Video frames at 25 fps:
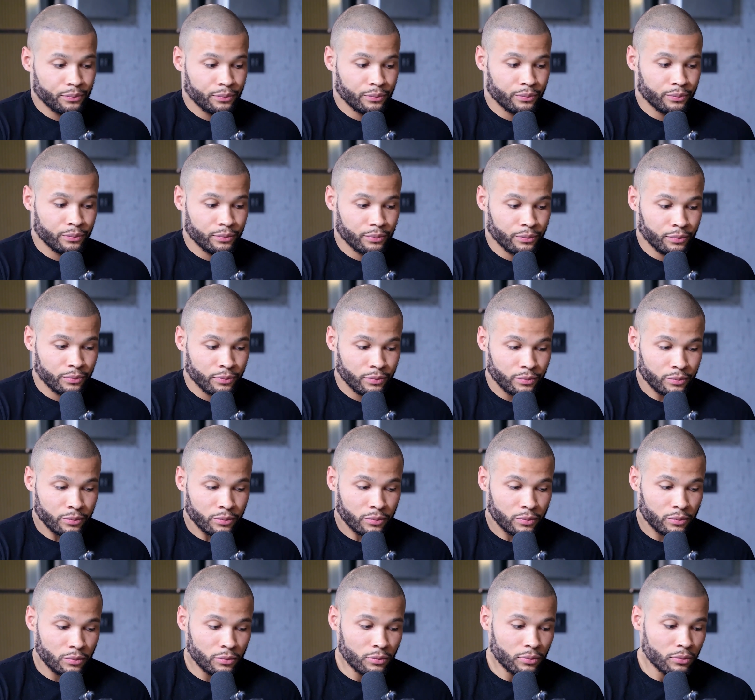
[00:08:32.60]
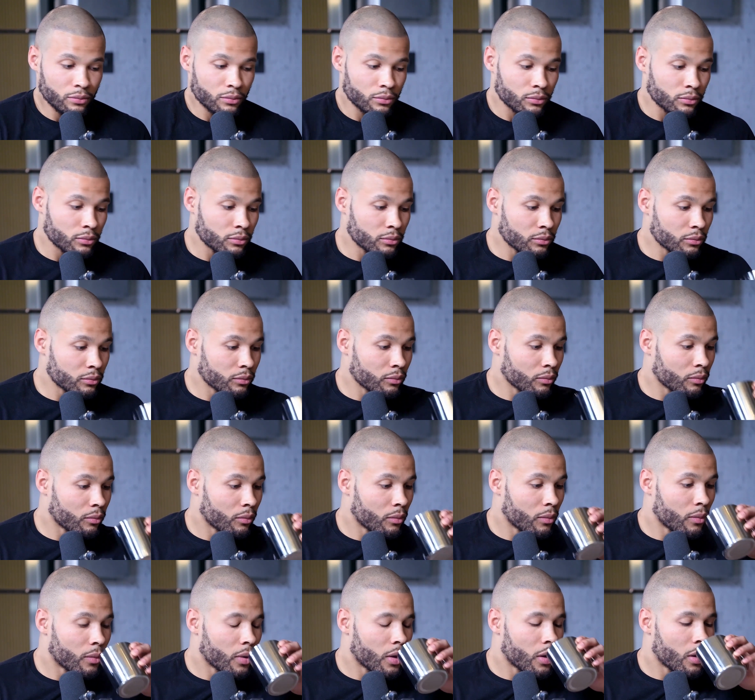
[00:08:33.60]

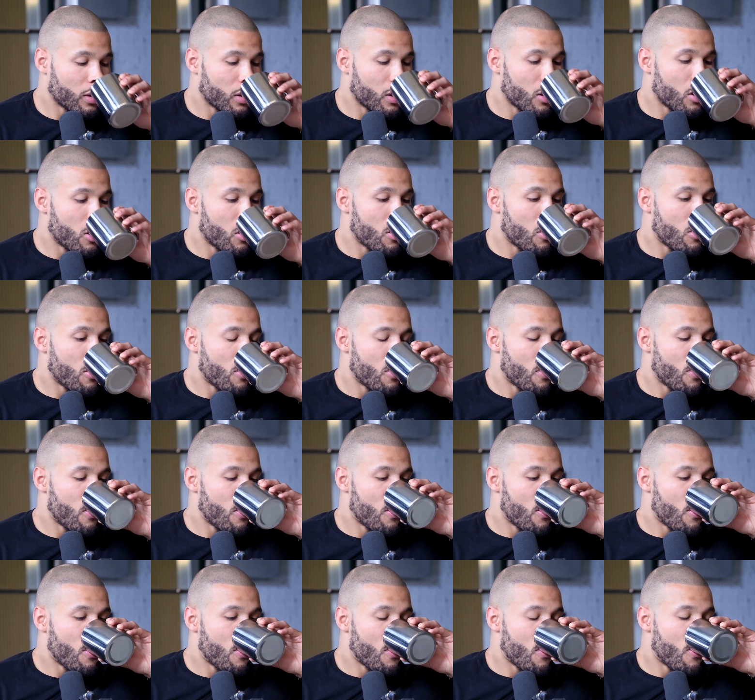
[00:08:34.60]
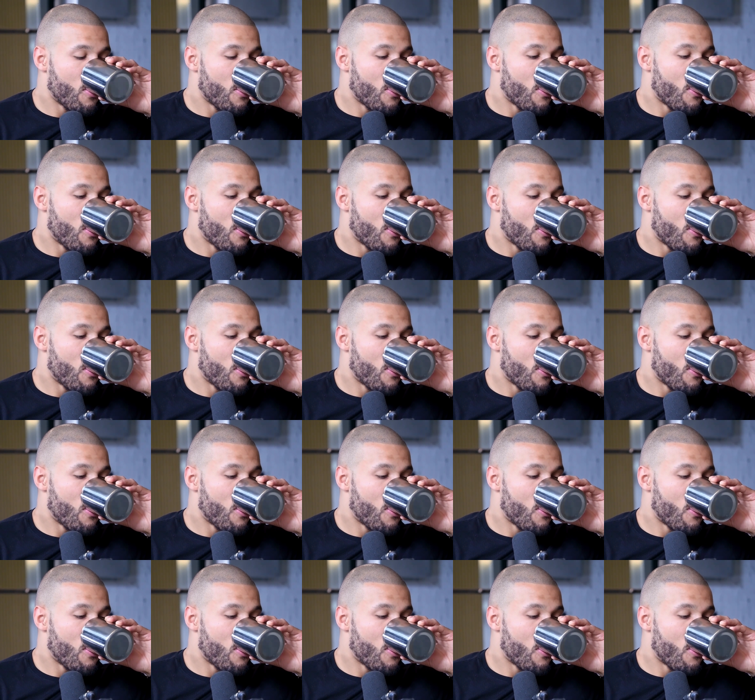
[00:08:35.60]
(silence)